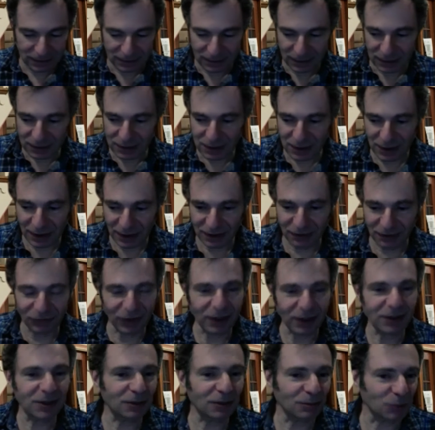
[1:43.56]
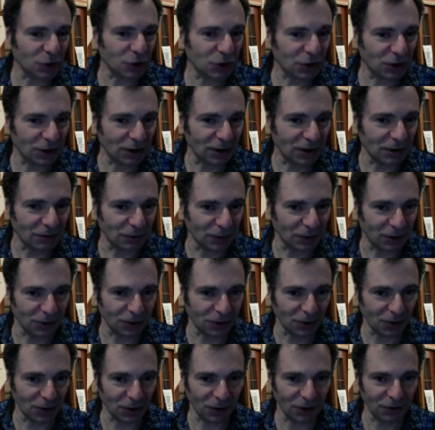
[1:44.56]
vending machine where
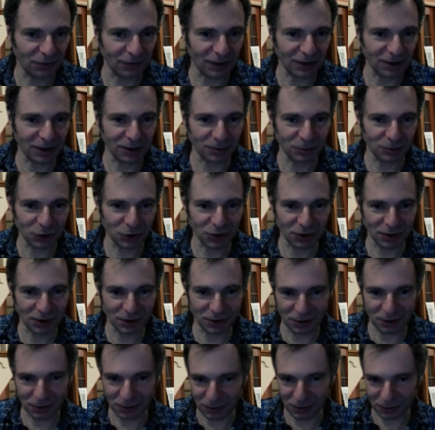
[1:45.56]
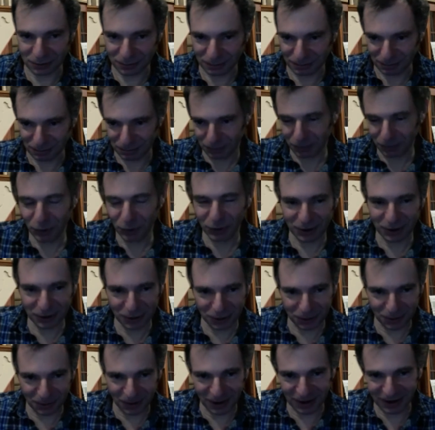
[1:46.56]
you go to the vending machine, you put in
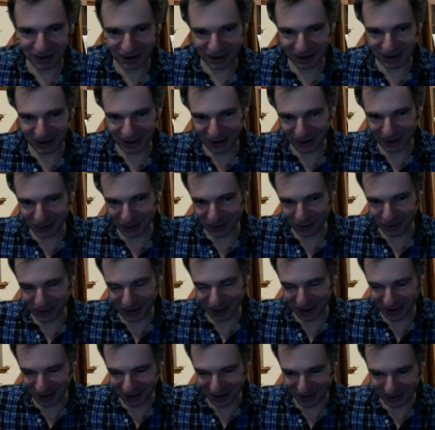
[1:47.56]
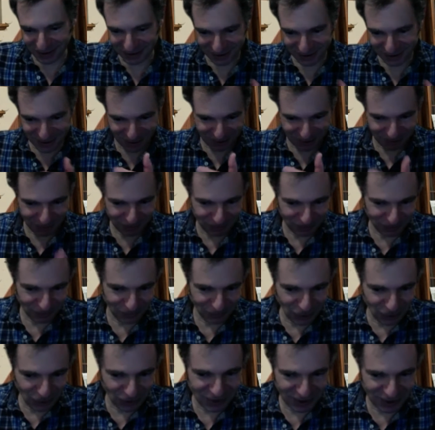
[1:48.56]
your money, and you get some
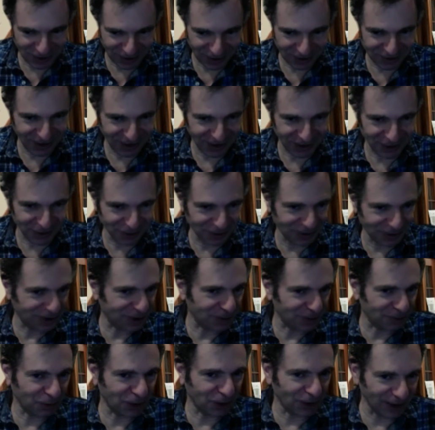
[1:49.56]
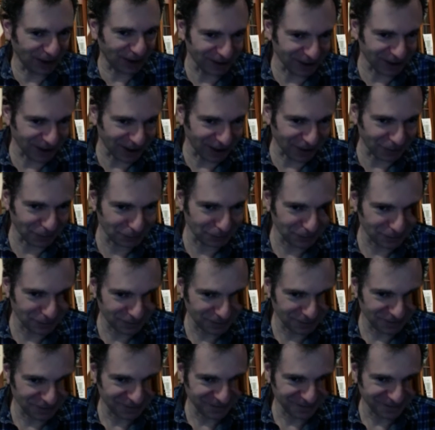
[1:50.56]
music that you need to play then,
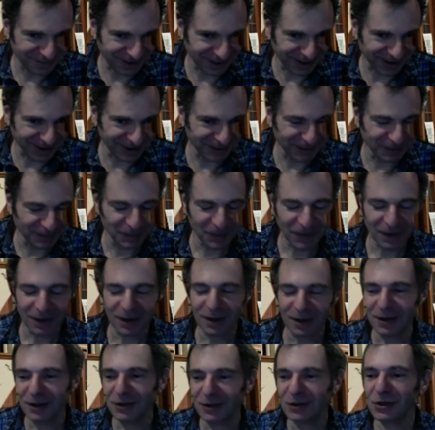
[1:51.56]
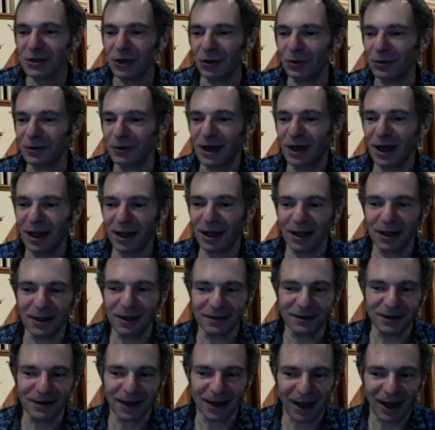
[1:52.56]
right? So
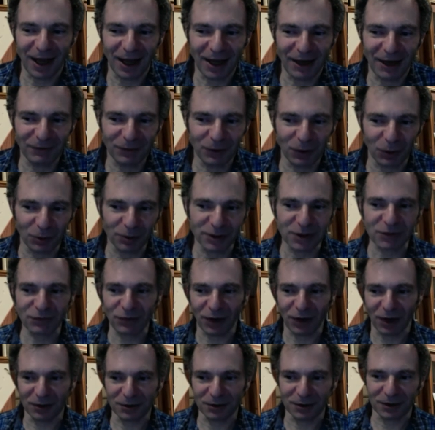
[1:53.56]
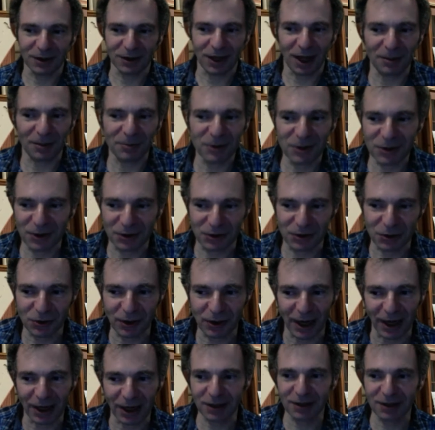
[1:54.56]
I've always followed an opposite
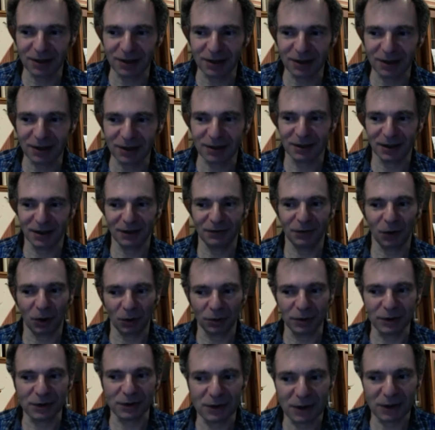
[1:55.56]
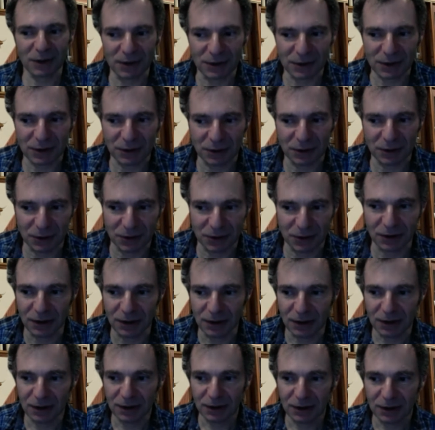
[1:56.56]
track. I've always considered
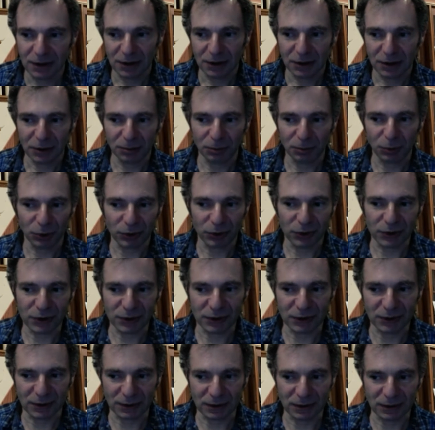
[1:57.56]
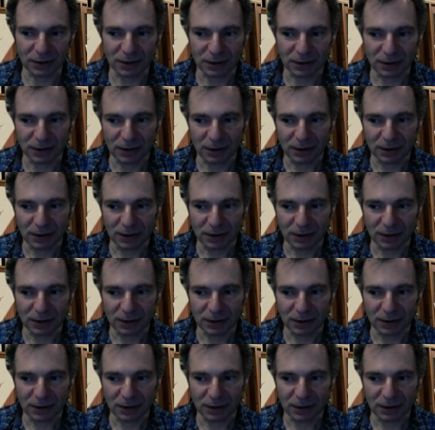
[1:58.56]
the person